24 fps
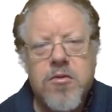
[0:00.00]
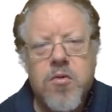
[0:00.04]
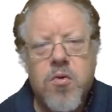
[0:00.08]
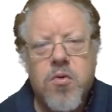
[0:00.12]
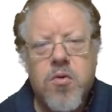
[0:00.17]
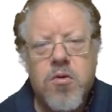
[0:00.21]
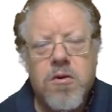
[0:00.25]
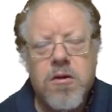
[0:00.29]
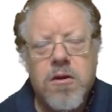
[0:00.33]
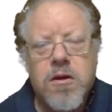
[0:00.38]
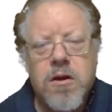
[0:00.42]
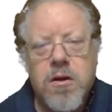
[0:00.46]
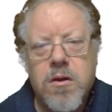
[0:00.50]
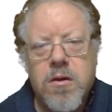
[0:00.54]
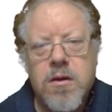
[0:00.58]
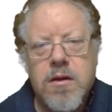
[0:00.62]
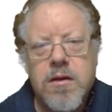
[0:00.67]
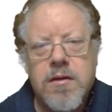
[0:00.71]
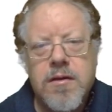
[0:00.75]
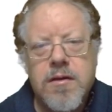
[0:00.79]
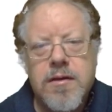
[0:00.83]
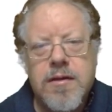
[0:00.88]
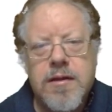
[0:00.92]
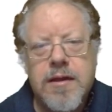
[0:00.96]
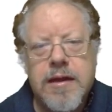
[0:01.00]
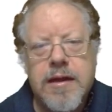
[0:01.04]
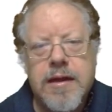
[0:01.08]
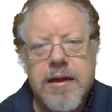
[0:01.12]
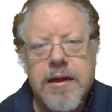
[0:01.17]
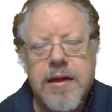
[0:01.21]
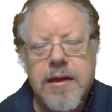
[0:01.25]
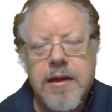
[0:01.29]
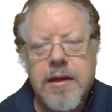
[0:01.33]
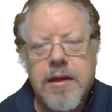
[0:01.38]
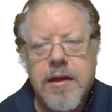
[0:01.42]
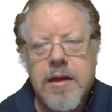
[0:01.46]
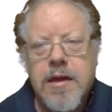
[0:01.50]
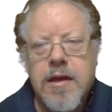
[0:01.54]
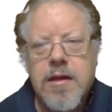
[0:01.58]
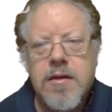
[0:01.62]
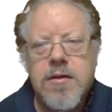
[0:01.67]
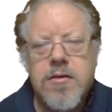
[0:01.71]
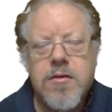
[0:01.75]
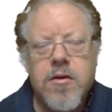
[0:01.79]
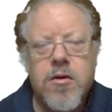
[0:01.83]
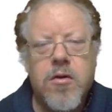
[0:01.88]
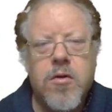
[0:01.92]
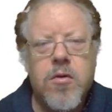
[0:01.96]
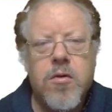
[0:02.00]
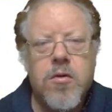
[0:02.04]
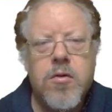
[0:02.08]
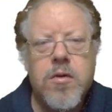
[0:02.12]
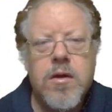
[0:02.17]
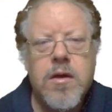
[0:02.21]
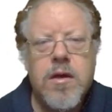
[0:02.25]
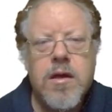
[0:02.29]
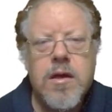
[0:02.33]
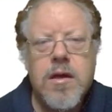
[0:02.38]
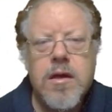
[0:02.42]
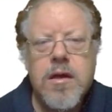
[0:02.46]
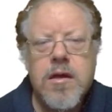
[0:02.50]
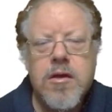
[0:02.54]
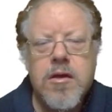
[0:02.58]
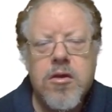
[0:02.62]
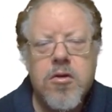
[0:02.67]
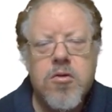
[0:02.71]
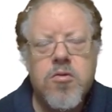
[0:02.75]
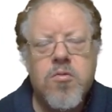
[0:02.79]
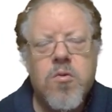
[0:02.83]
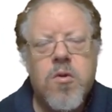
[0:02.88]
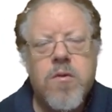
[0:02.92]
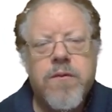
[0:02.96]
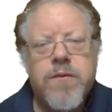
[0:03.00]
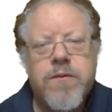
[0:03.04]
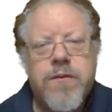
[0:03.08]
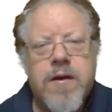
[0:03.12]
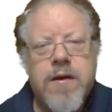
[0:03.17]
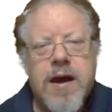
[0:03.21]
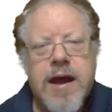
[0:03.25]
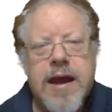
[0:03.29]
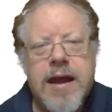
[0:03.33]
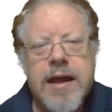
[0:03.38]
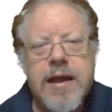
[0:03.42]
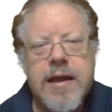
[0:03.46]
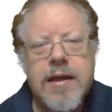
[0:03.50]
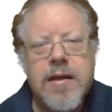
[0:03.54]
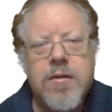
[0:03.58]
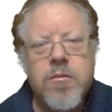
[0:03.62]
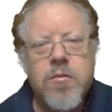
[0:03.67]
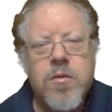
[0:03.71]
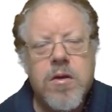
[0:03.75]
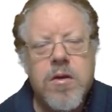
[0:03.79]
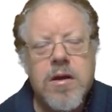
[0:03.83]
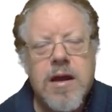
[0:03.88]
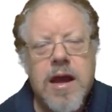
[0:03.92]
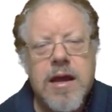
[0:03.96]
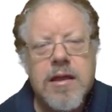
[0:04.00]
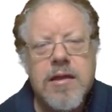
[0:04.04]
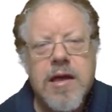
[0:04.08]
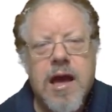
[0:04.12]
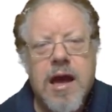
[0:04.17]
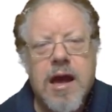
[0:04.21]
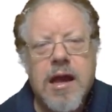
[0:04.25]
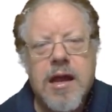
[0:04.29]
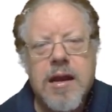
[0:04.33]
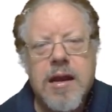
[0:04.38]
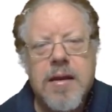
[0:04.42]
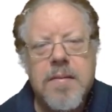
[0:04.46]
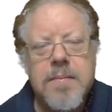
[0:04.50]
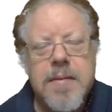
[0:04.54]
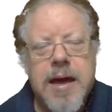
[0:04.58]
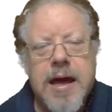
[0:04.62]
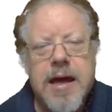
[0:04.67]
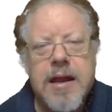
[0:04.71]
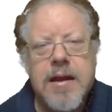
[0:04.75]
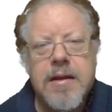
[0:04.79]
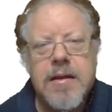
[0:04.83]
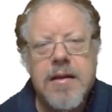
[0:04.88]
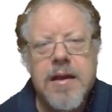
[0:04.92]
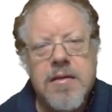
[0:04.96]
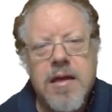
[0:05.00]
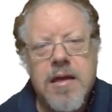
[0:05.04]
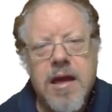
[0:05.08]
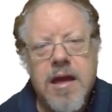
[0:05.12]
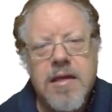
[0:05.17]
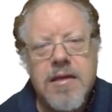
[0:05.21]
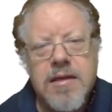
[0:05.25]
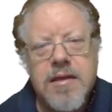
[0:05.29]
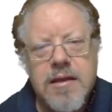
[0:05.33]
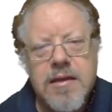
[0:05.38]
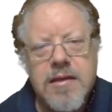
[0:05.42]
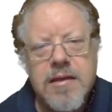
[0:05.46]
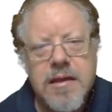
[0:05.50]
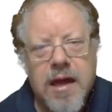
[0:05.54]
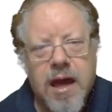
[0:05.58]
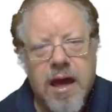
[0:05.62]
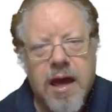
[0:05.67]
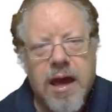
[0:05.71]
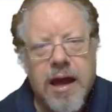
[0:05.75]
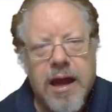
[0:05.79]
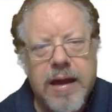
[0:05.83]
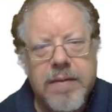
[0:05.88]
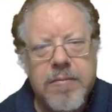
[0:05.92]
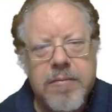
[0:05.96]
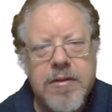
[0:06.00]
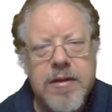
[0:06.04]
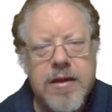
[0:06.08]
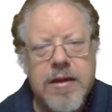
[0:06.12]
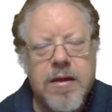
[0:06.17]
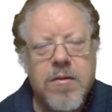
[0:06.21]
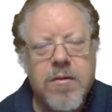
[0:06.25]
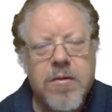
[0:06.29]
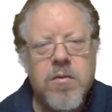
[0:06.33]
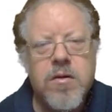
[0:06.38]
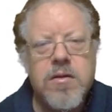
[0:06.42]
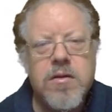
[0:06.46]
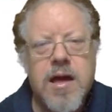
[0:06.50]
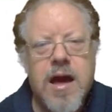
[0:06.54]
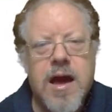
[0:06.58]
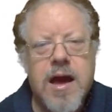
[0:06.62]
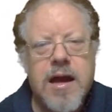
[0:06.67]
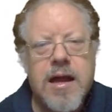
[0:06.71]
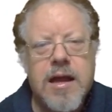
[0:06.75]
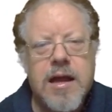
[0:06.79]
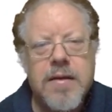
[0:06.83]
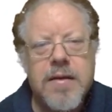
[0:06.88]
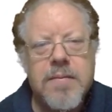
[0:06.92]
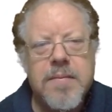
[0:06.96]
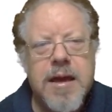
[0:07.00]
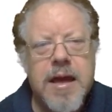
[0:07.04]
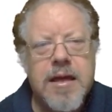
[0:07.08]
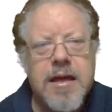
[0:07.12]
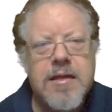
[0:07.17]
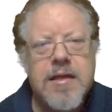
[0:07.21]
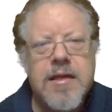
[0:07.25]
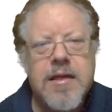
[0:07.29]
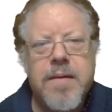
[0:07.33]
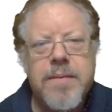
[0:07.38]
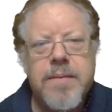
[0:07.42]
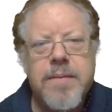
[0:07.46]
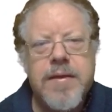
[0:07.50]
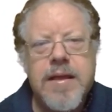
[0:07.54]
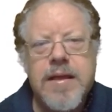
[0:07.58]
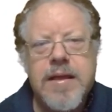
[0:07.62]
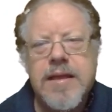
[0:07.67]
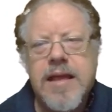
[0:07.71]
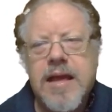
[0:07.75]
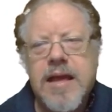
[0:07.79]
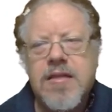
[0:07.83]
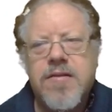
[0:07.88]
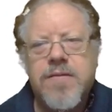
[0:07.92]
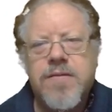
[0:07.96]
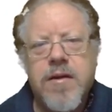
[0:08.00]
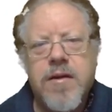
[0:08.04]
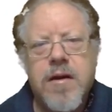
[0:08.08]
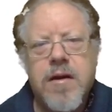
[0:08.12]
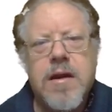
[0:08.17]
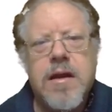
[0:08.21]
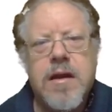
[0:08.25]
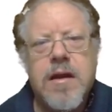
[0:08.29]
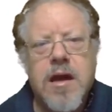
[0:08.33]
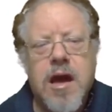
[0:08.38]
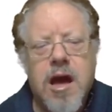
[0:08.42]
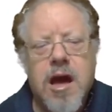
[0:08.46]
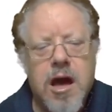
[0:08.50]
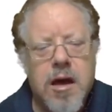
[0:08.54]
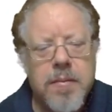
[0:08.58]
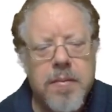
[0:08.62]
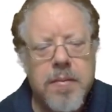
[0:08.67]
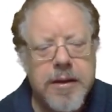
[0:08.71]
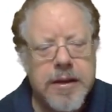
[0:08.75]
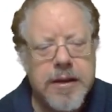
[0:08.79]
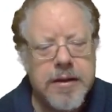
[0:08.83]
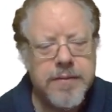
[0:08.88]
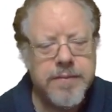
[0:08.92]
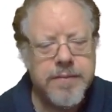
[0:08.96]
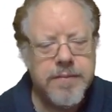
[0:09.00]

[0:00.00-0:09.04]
currency. So you won't find, we're not talking about a dozen dimes here. We're talking about something that's very common.